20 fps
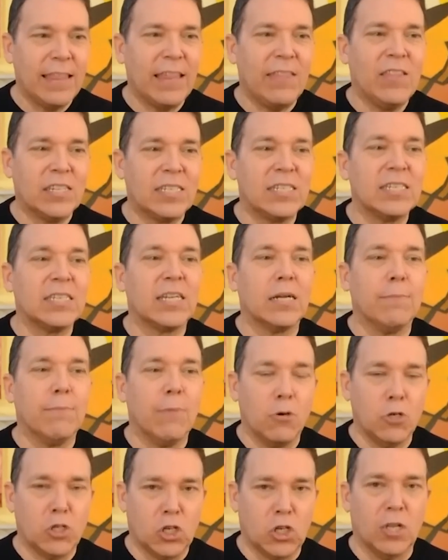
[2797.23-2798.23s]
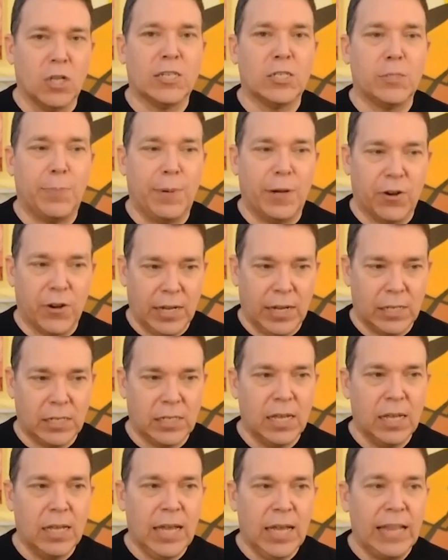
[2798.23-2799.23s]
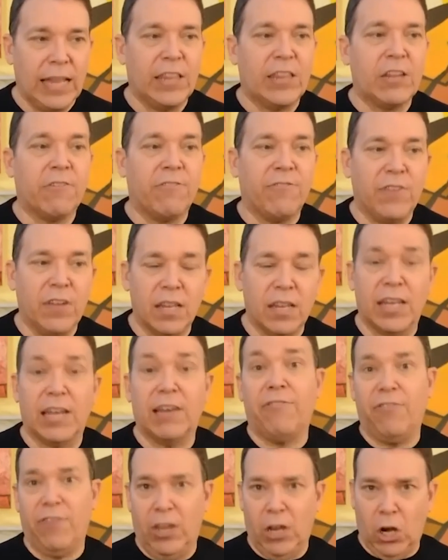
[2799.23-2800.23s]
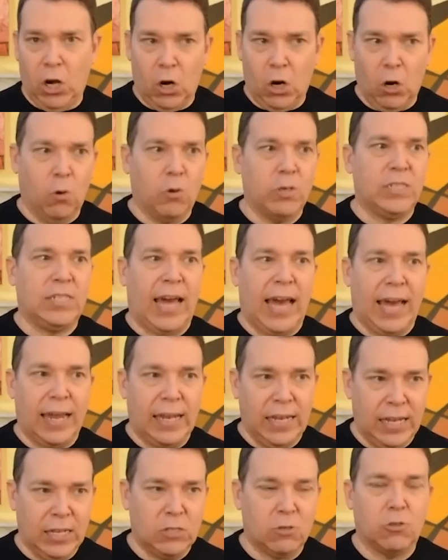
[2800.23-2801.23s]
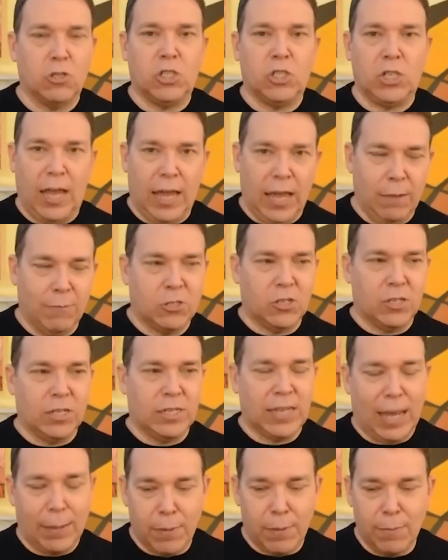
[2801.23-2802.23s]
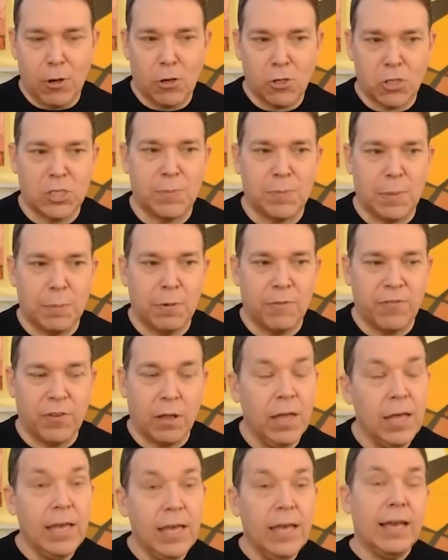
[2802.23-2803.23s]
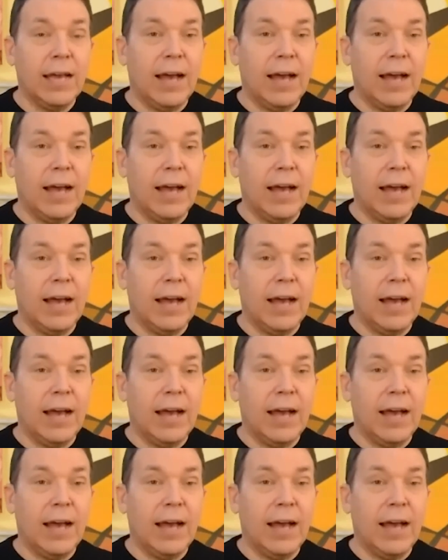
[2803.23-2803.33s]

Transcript: that this is an emotional experience and that they're feeling fear or sadness or shame, which are the top emotions people feel.